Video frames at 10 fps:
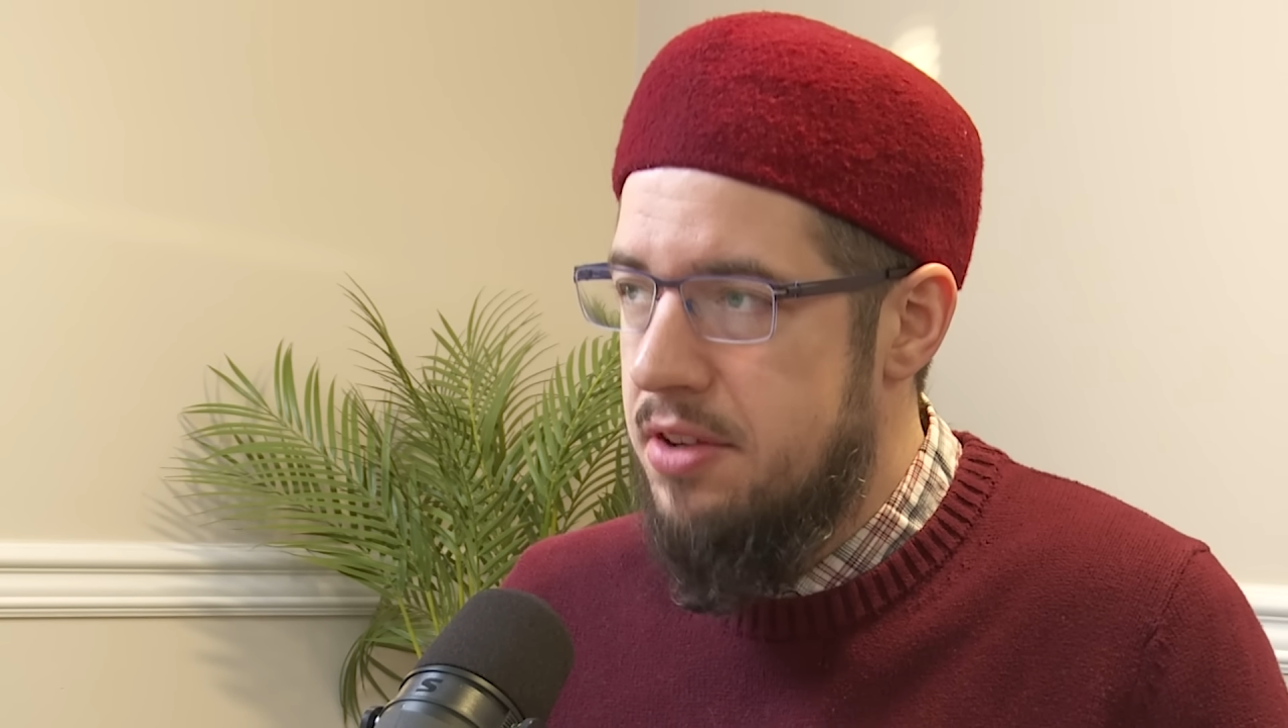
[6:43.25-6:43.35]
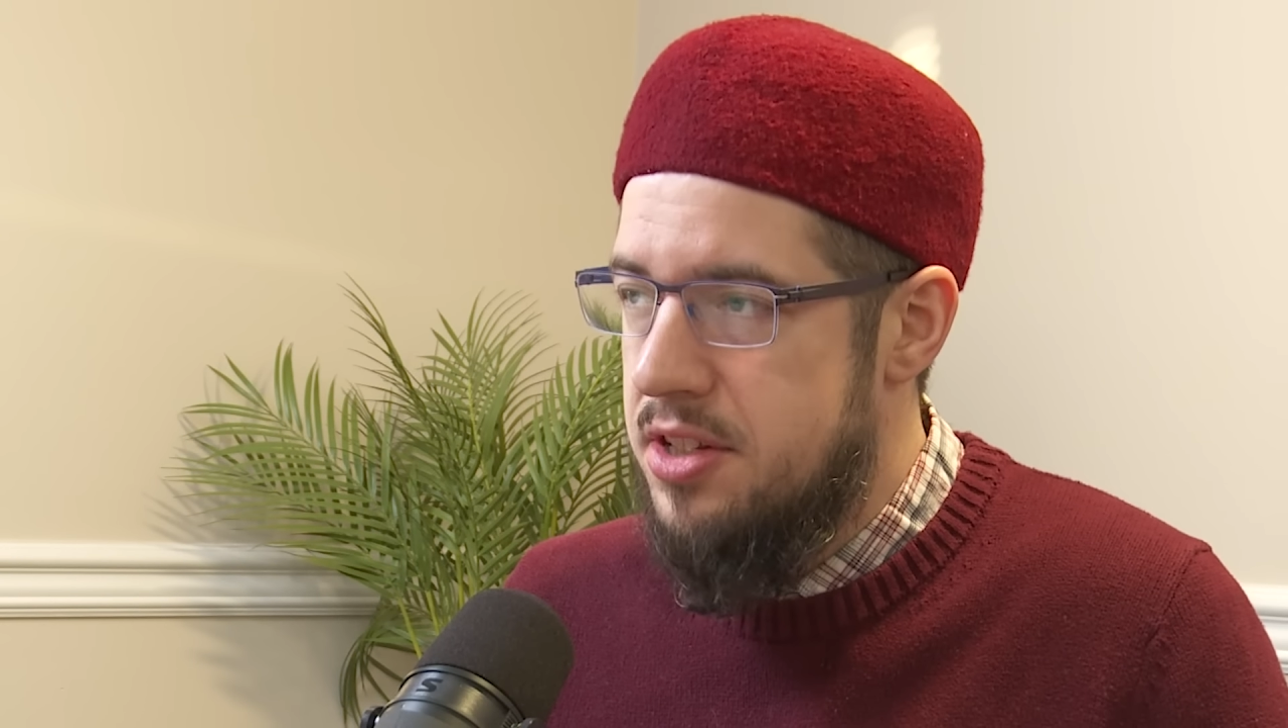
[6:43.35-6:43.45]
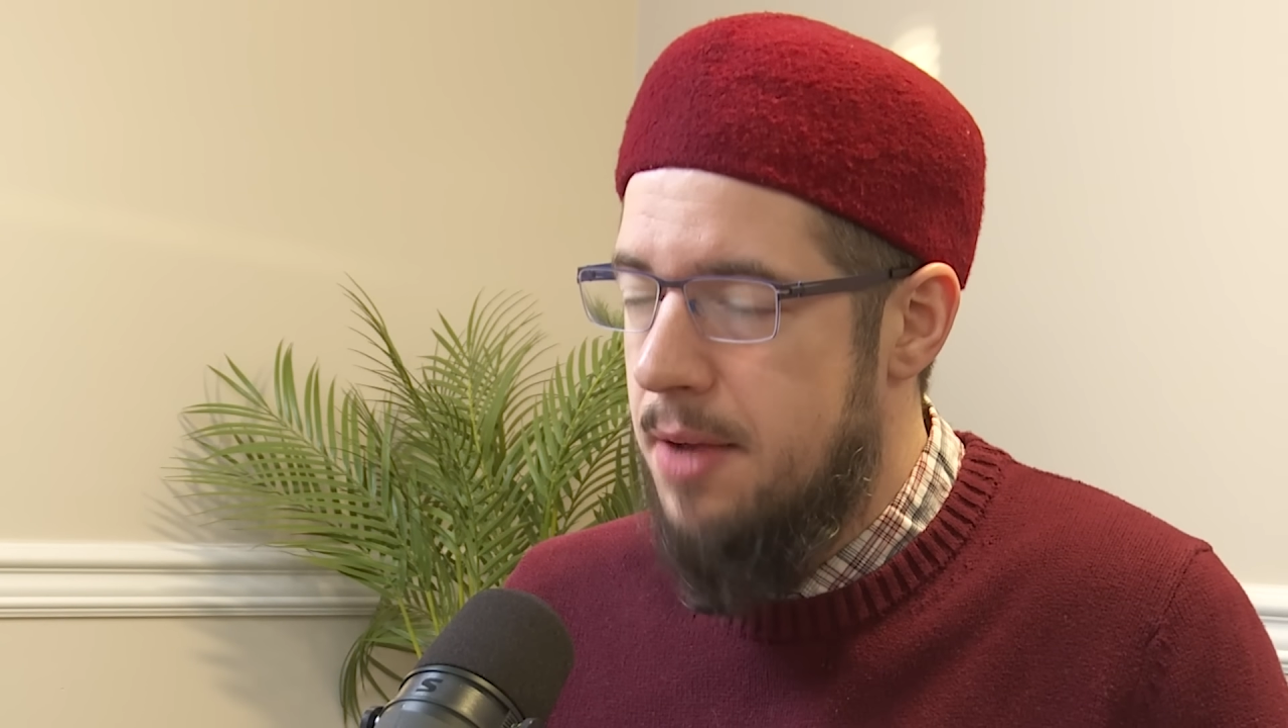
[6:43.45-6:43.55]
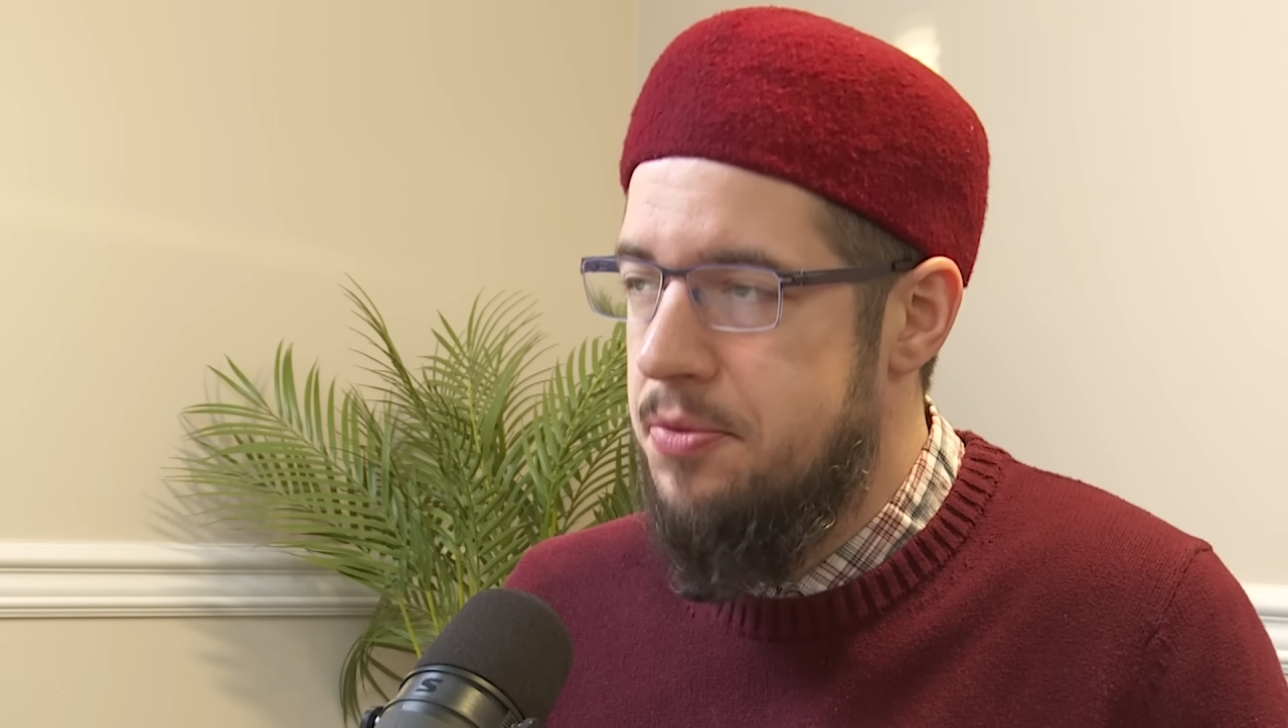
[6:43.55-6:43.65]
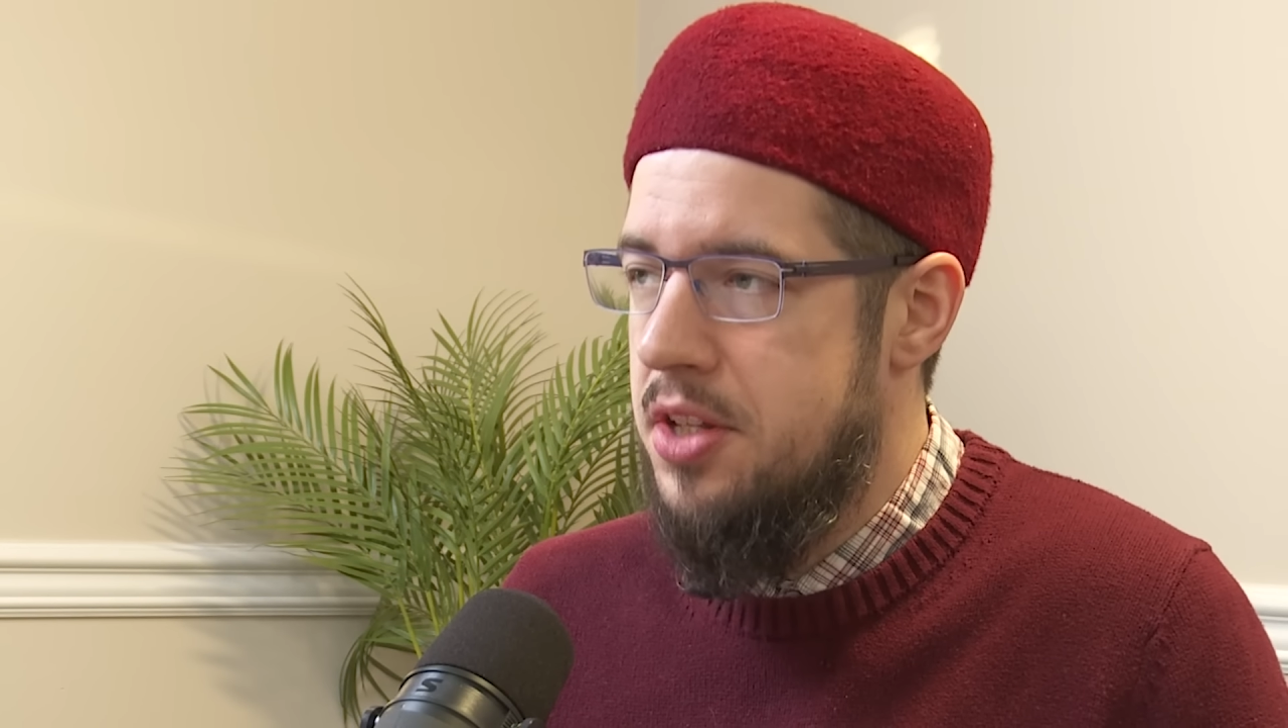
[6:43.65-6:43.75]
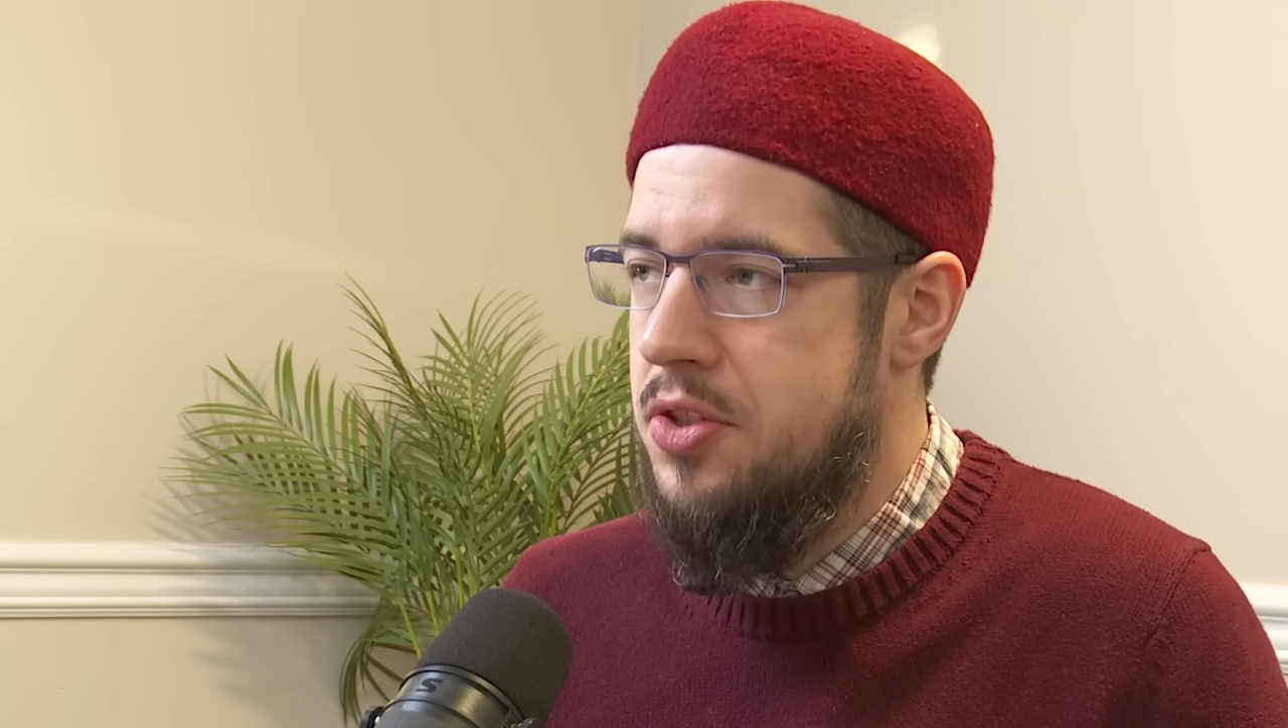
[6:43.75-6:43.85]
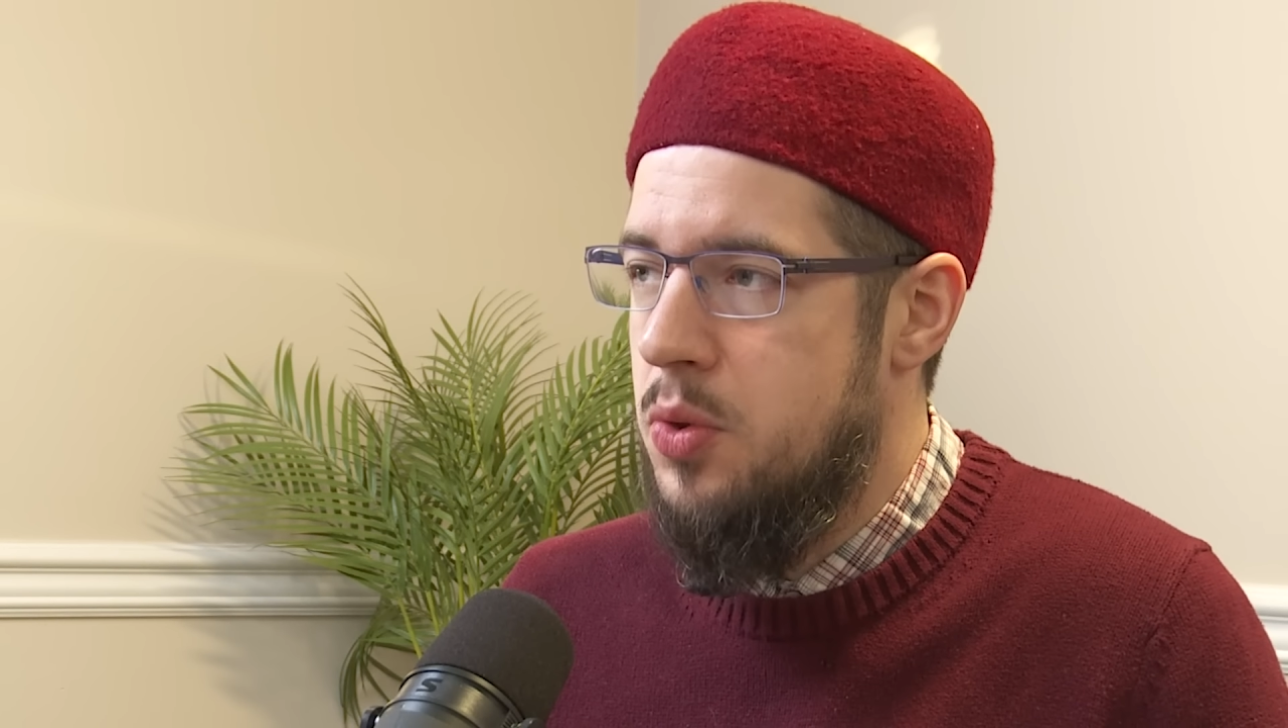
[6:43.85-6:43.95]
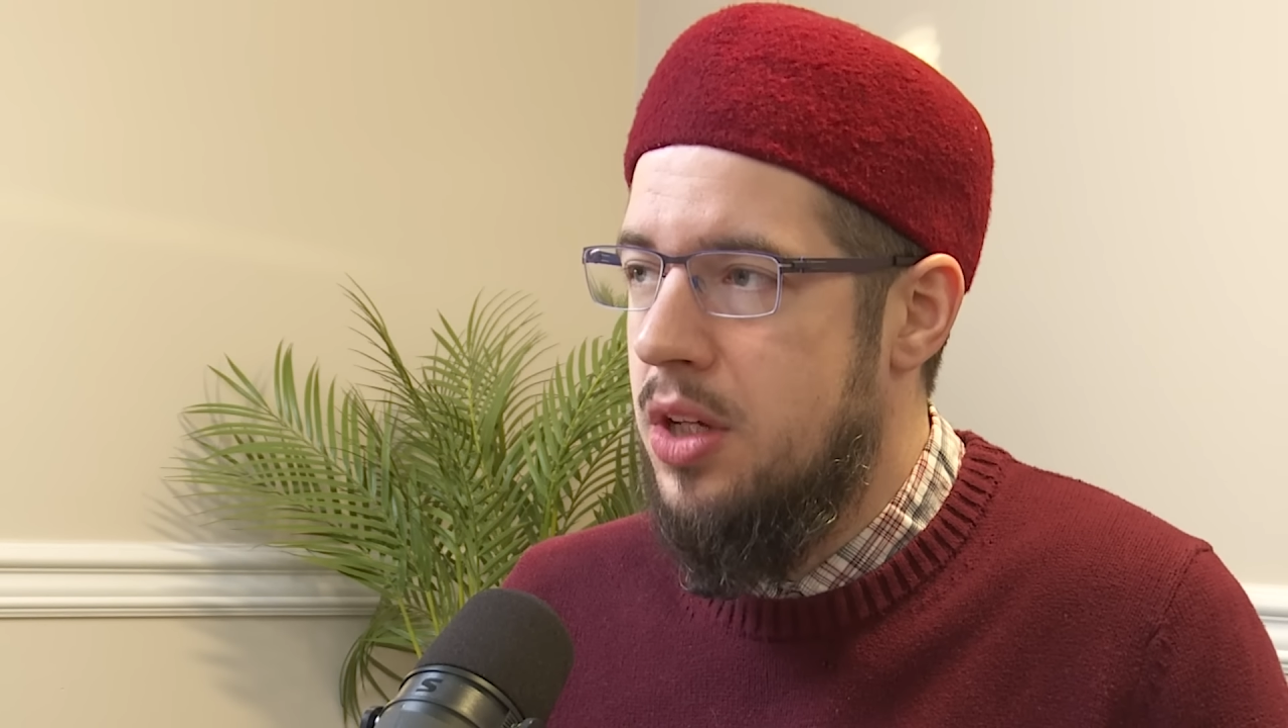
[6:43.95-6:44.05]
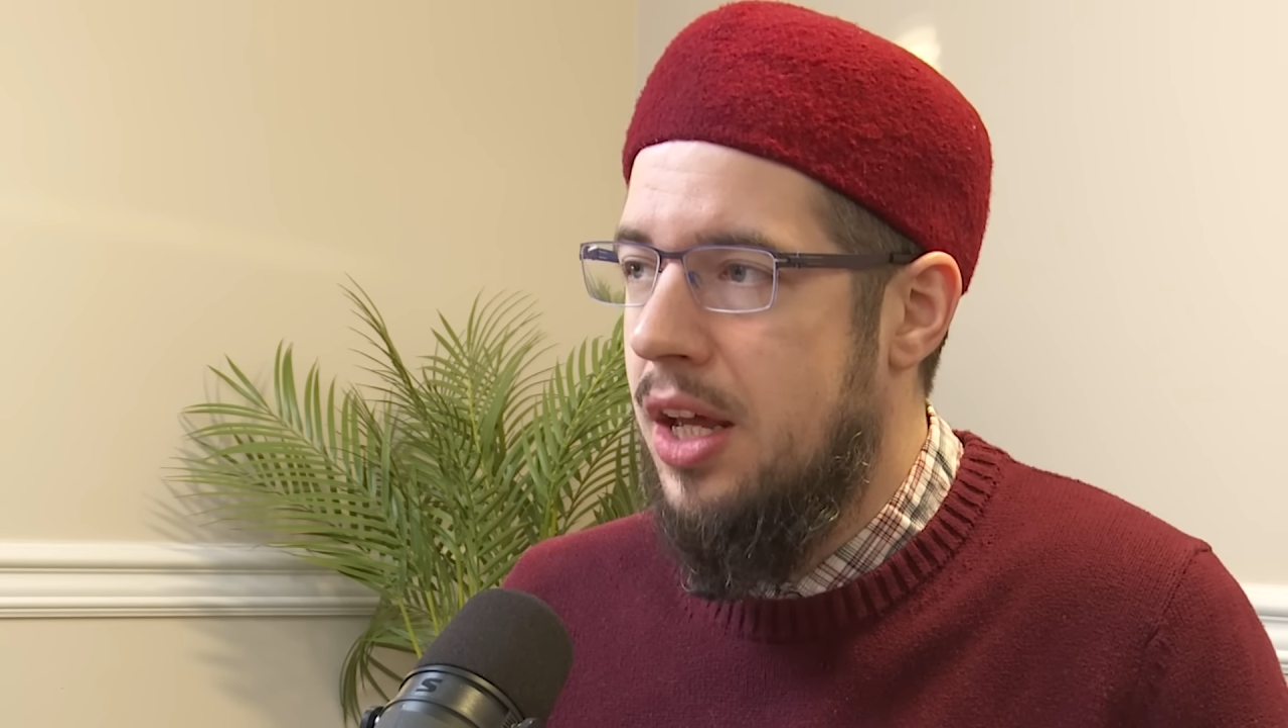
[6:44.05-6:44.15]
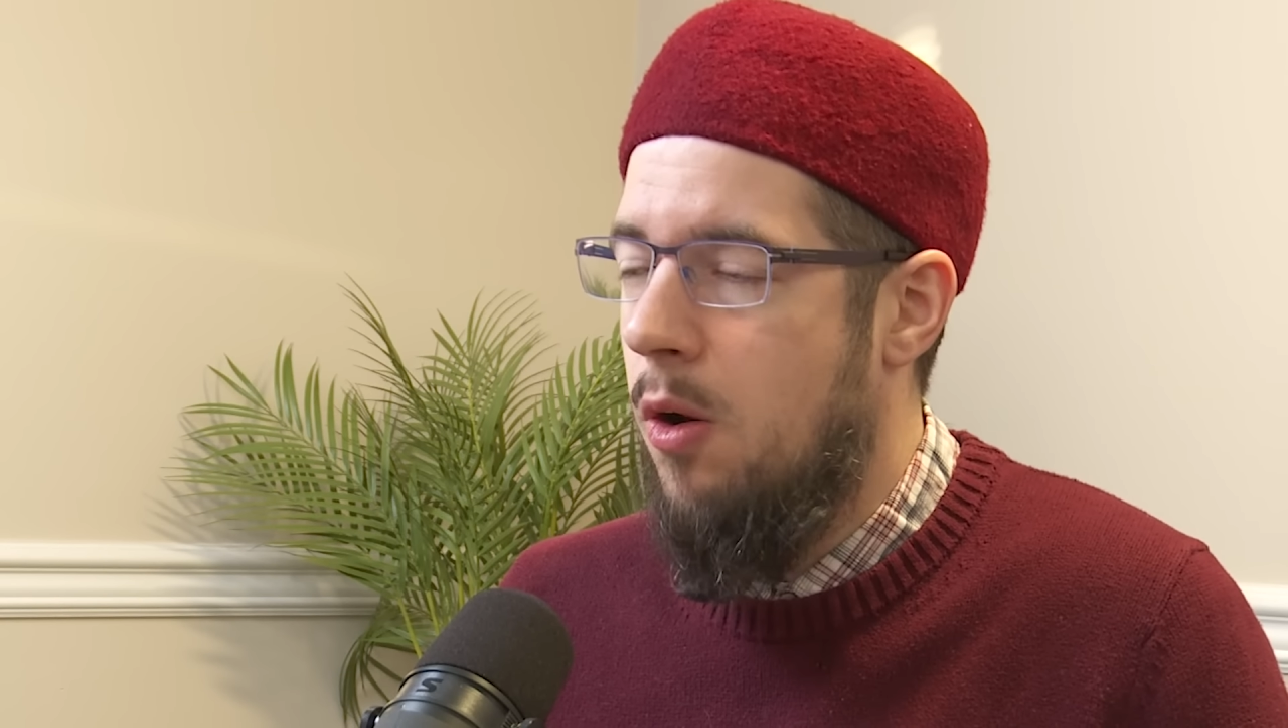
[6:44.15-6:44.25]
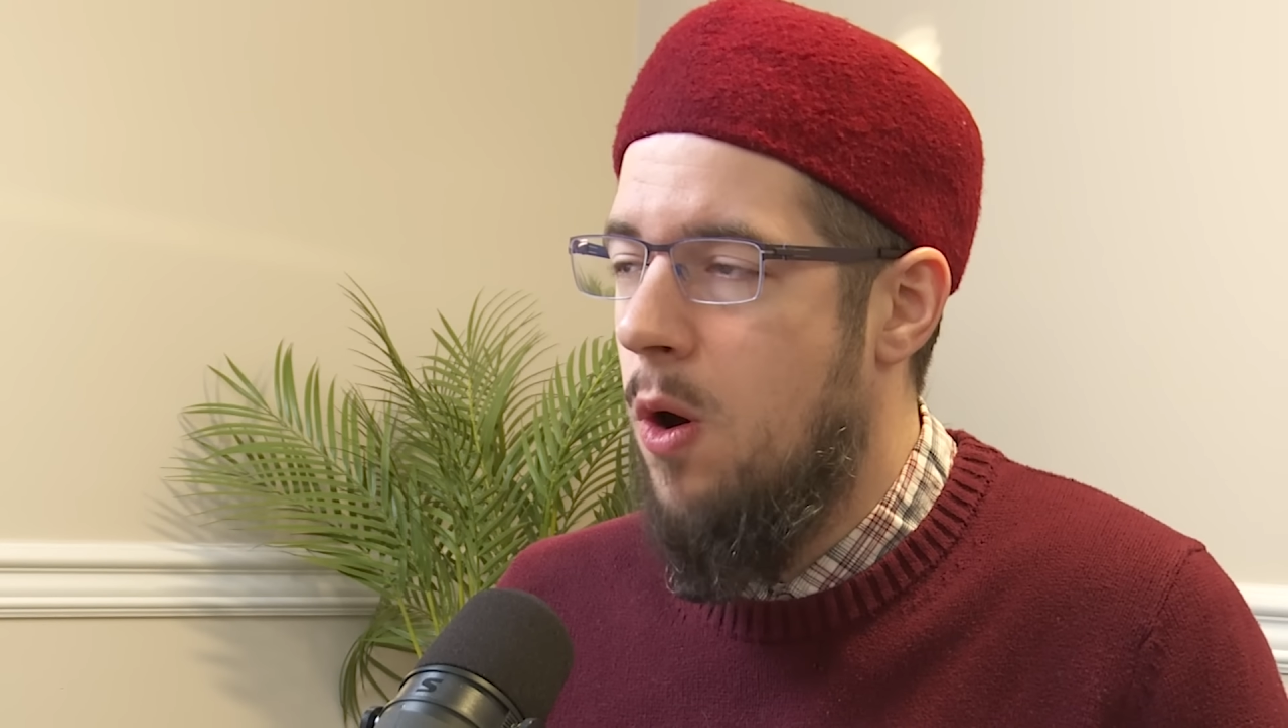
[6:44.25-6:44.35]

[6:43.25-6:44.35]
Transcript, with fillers: attempted to get